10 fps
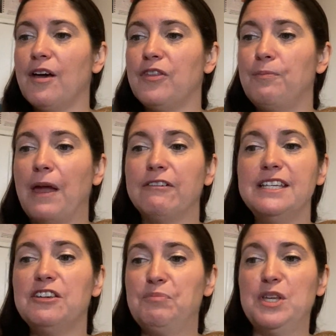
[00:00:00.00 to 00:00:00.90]
The
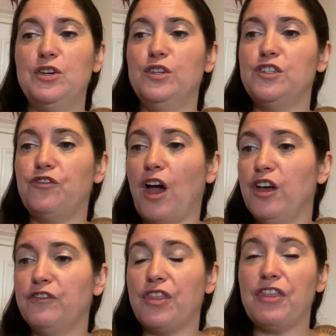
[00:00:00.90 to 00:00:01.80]
berries have been used for
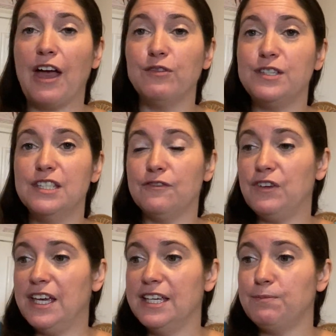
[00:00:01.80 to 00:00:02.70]
over thousands of
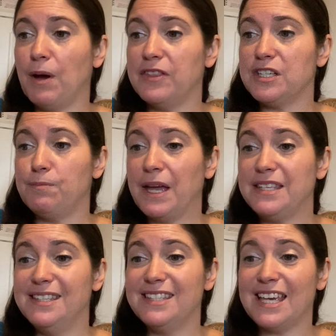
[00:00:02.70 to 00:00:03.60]
years by the
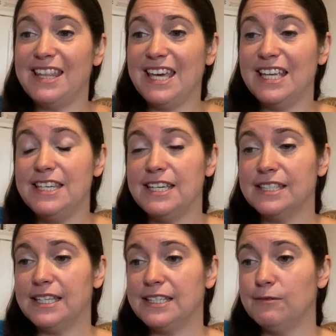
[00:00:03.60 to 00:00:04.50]
Tibetans and the Indian
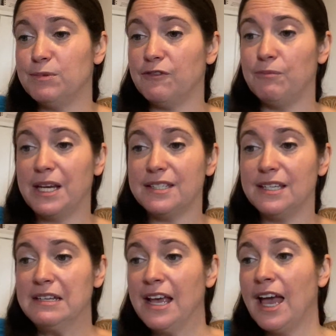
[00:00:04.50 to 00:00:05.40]
systems of
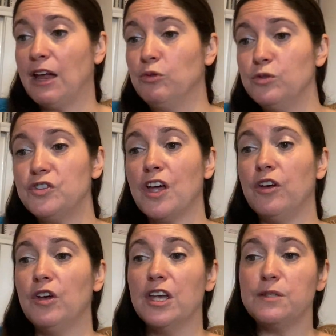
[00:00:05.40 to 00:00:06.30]
medicine, and
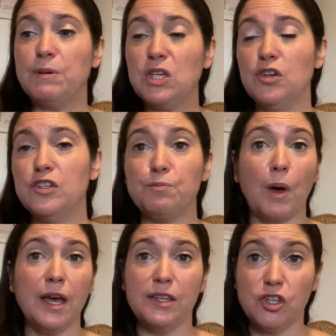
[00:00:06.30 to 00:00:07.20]
also it's been used
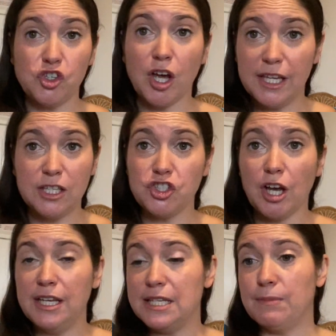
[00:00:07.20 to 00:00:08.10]
in the
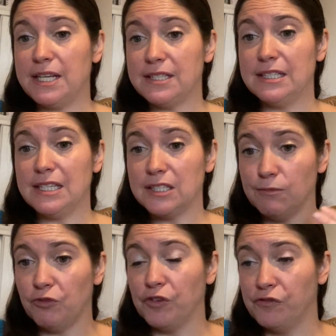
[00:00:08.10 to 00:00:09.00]
Chinese medicine
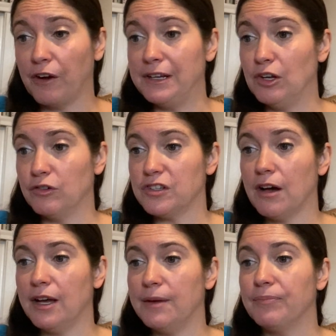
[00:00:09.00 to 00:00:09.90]
system for a very long
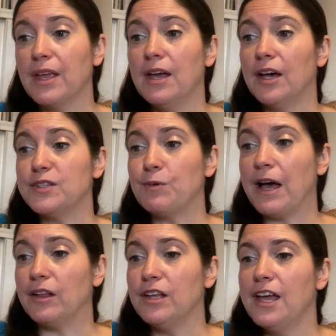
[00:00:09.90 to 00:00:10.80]
time as well.